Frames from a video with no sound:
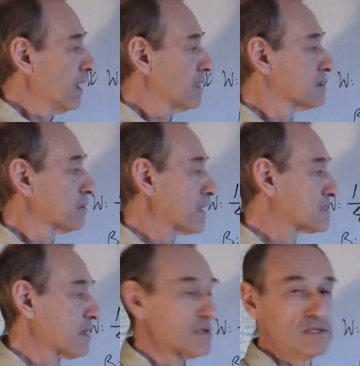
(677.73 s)
And the
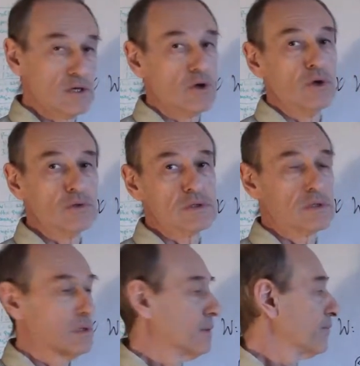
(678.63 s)
rest are
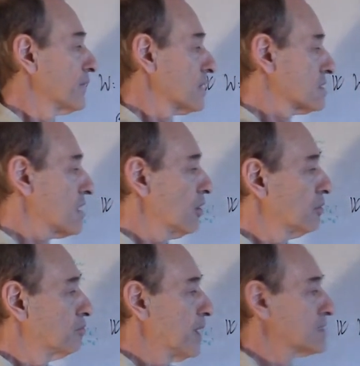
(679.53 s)
zeros.
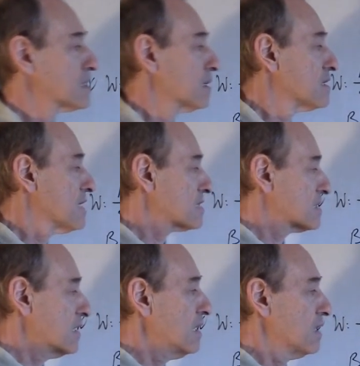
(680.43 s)
So basically
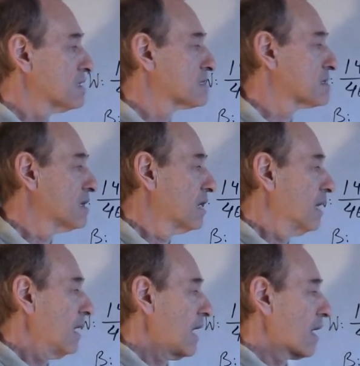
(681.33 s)
this is
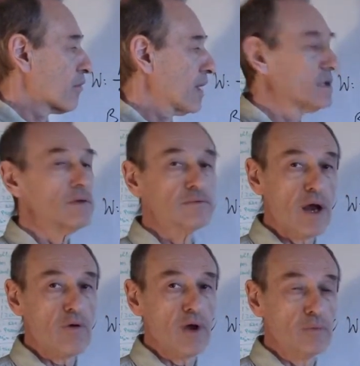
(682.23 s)
a random
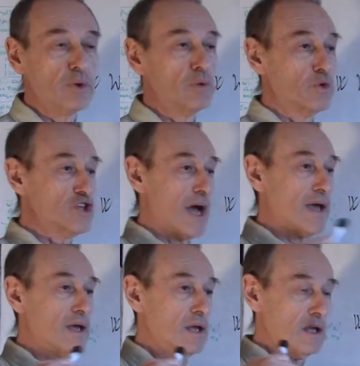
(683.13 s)
variable which
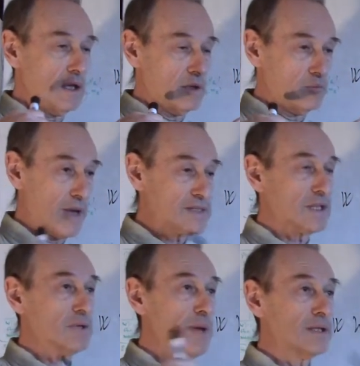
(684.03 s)
I
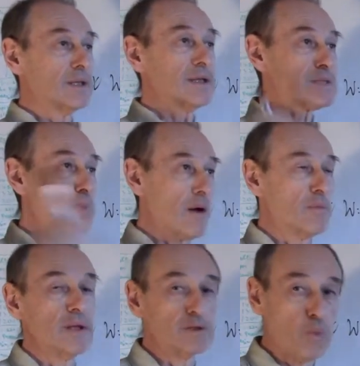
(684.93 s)
basically made an
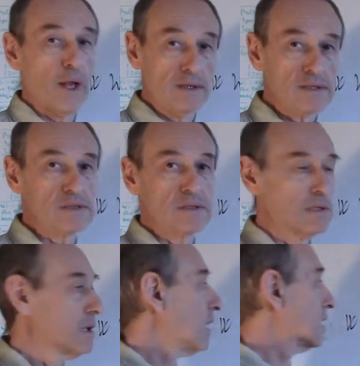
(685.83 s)
experiment once
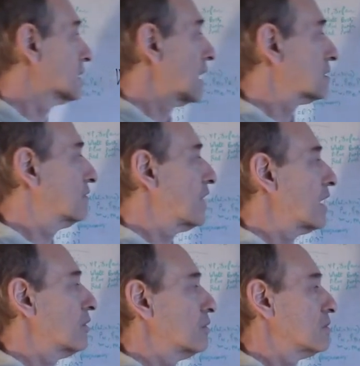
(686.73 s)
and got the
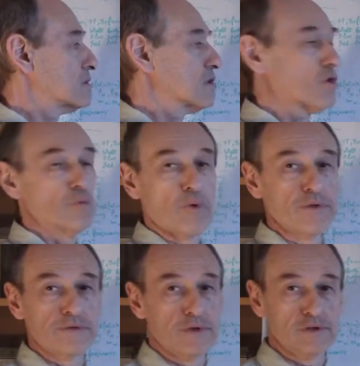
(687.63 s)
value
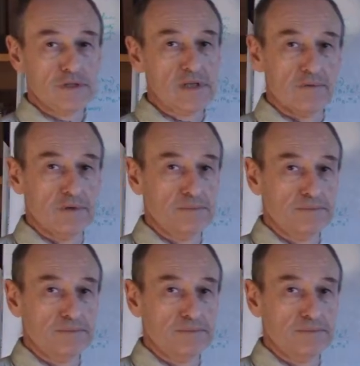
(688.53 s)
0.37.